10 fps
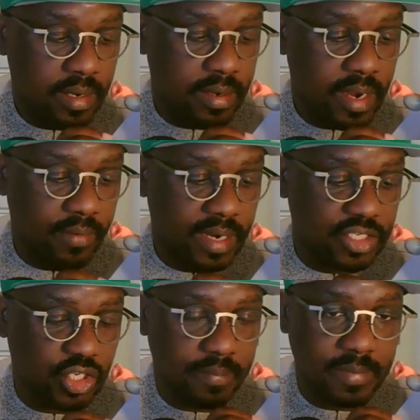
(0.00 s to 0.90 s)
There are
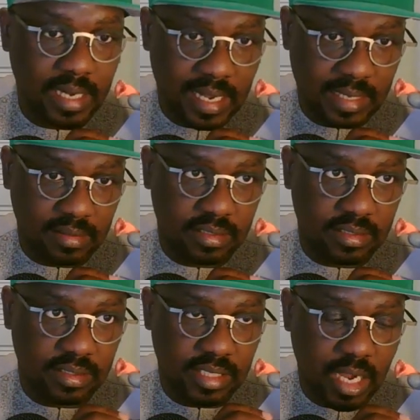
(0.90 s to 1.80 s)
some
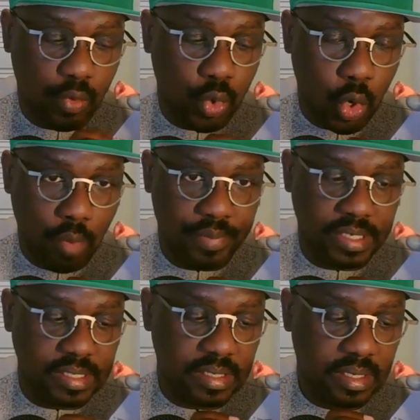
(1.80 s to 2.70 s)
glands that will
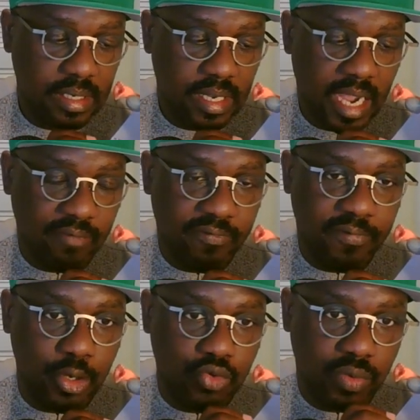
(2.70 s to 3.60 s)
open and
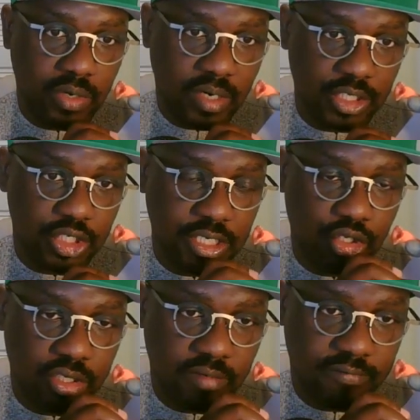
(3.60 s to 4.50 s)
fluid will rush
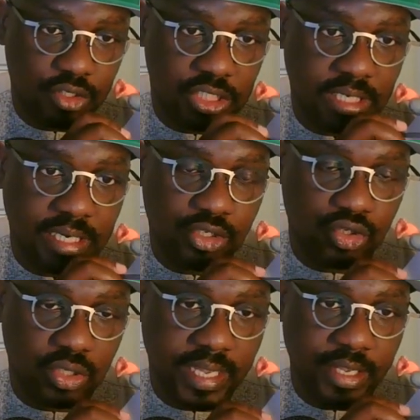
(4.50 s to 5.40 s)
into the vagina
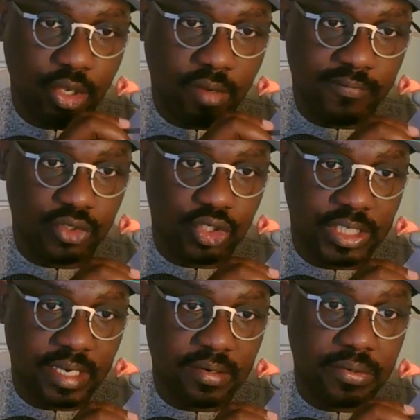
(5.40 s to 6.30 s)
to get your
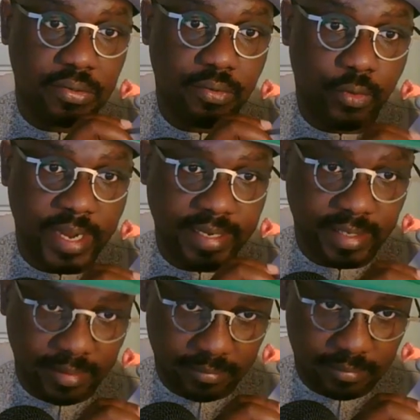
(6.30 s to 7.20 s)
vagina
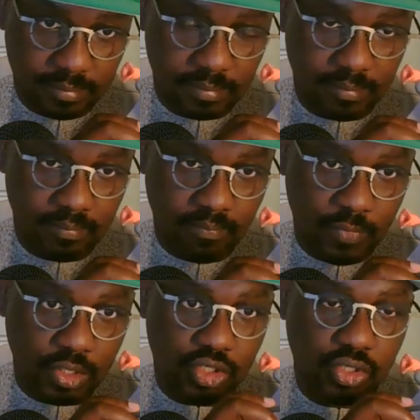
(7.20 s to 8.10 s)
ready.
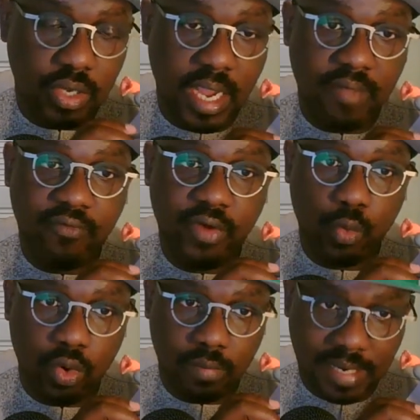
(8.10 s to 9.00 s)
So every
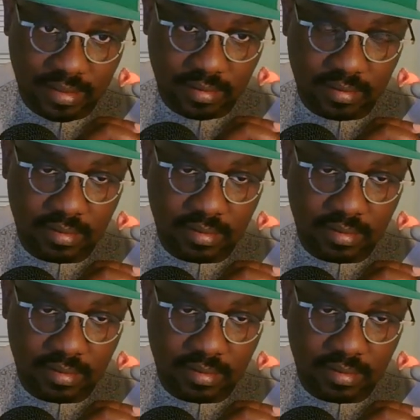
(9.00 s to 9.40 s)
woman